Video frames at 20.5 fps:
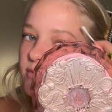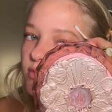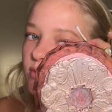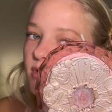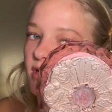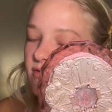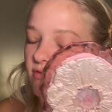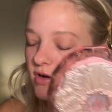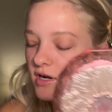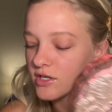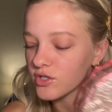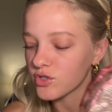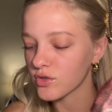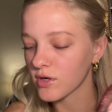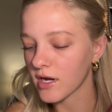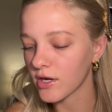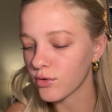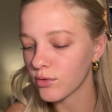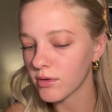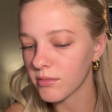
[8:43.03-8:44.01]
whenever I
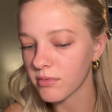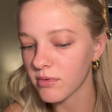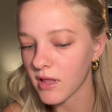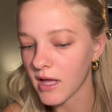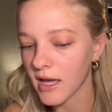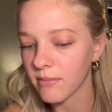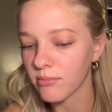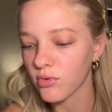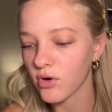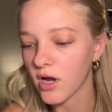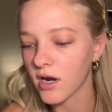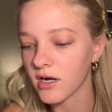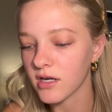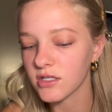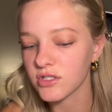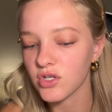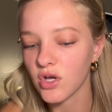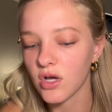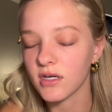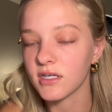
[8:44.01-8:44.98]
try to apply
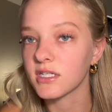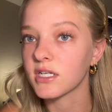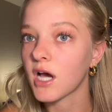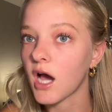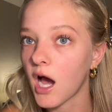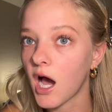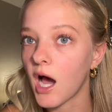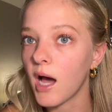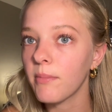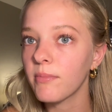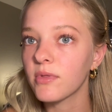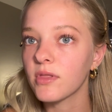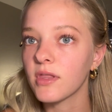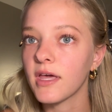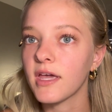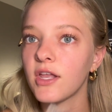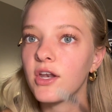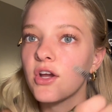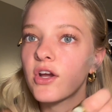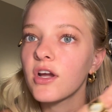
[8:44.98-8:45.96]
products on top
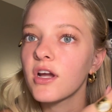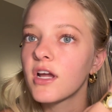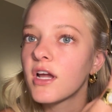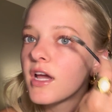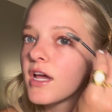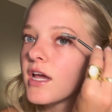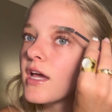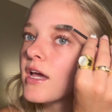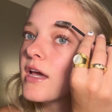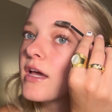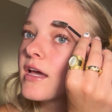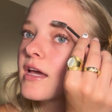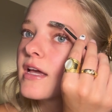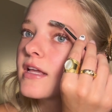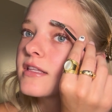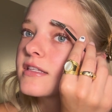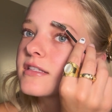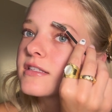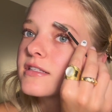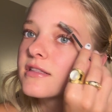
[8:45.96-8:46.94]
later, it
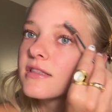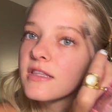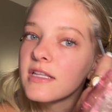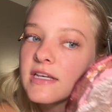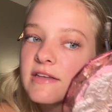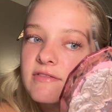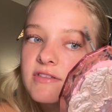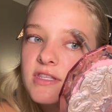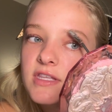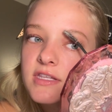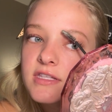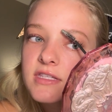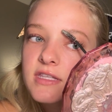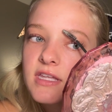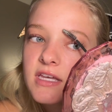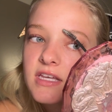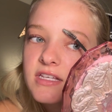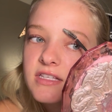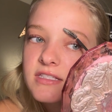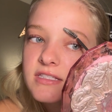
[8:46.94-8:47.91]
leaves this
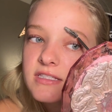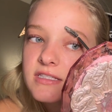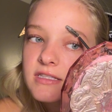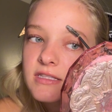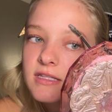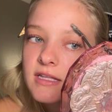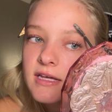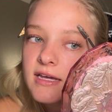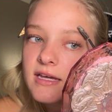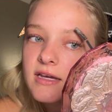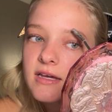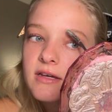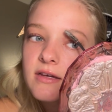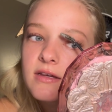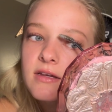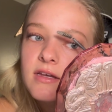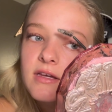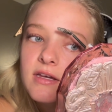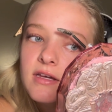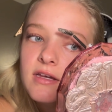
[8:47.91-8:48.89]
like slick,
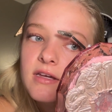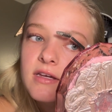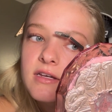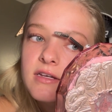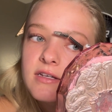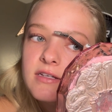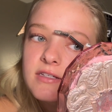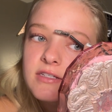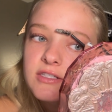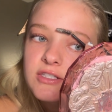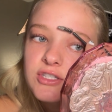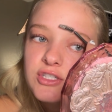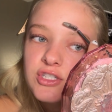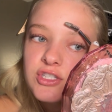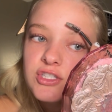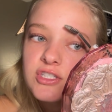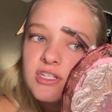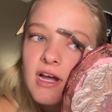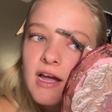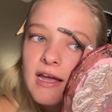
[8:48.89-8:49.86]

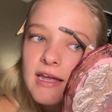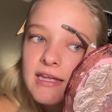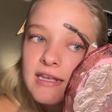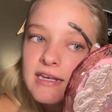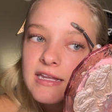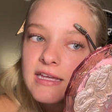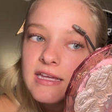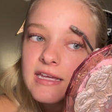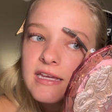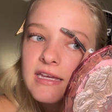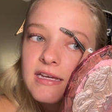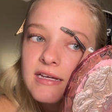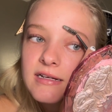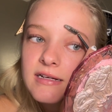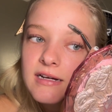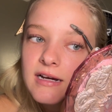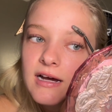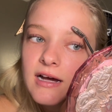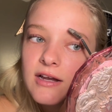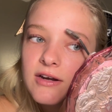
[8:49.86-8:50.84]
shiny
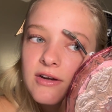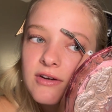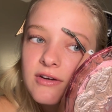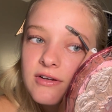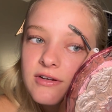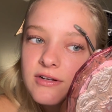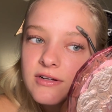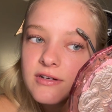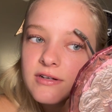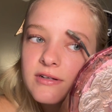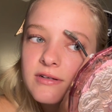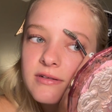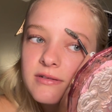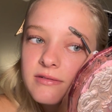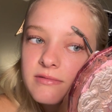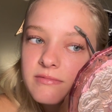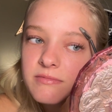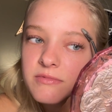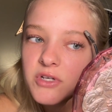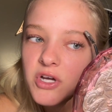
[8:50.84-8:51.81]

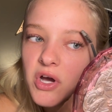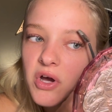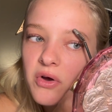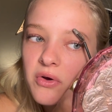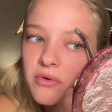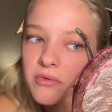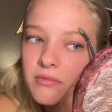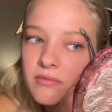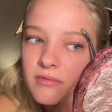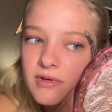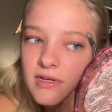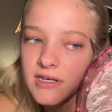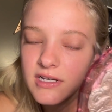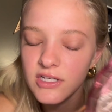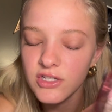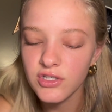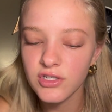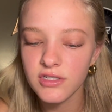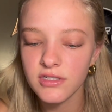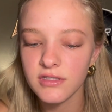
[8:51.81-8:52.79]
undercoat, and it
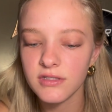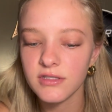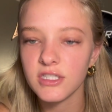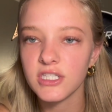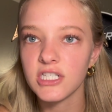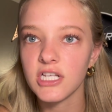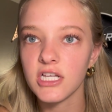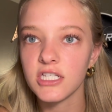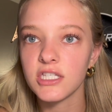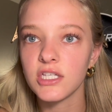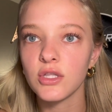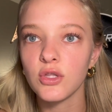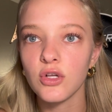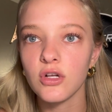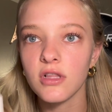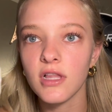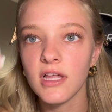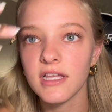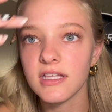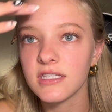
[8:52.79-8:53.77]
just doesn't
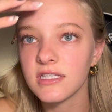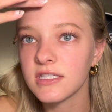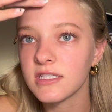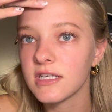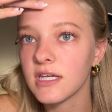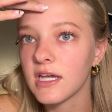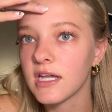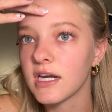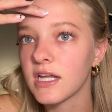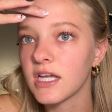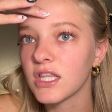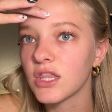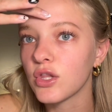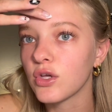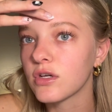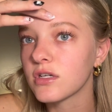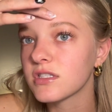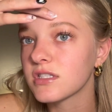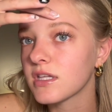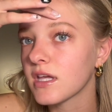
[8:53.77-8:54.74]
look like skin. It
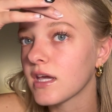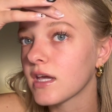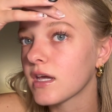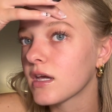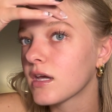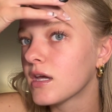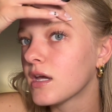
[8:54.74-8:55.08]
looks like